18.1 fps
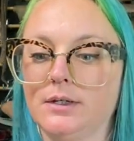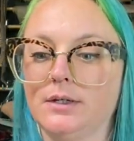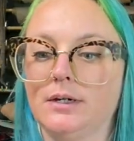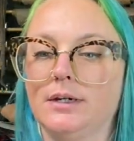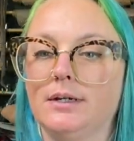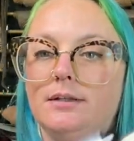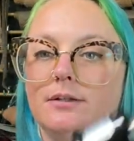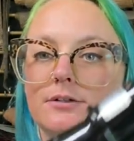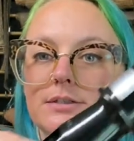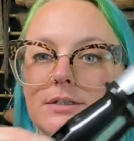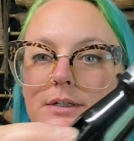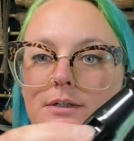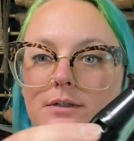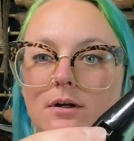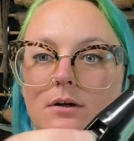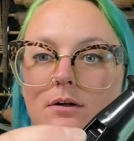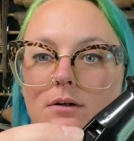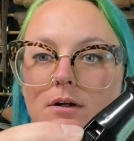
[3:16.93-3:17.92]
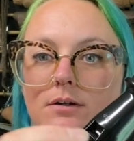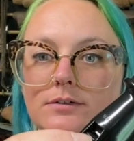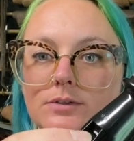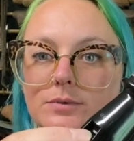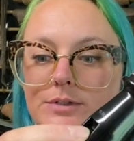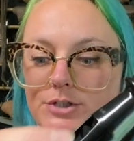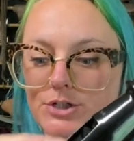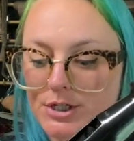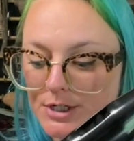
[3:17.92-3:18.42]
and there's like an on off
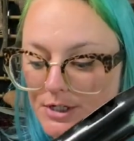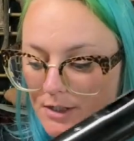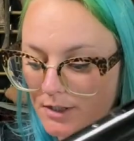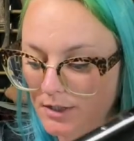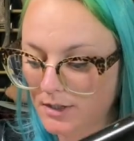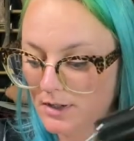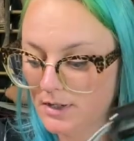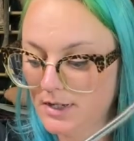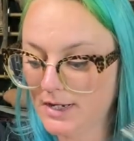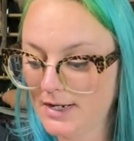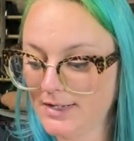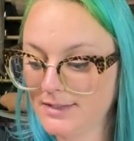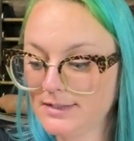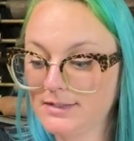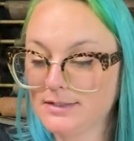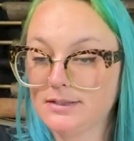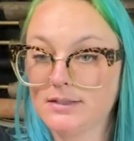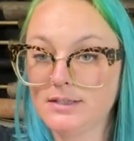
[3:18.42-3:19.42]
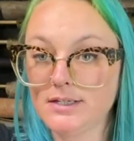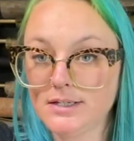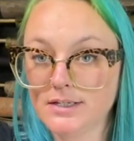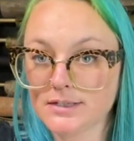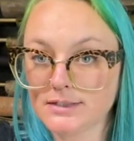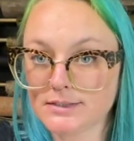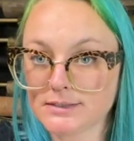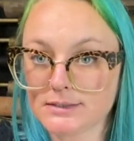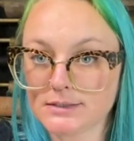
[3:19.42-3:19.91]
switch here. And then
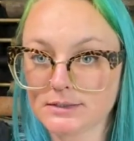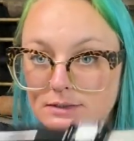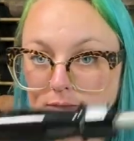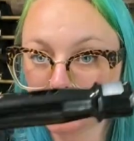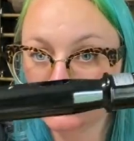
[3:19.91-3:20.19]
this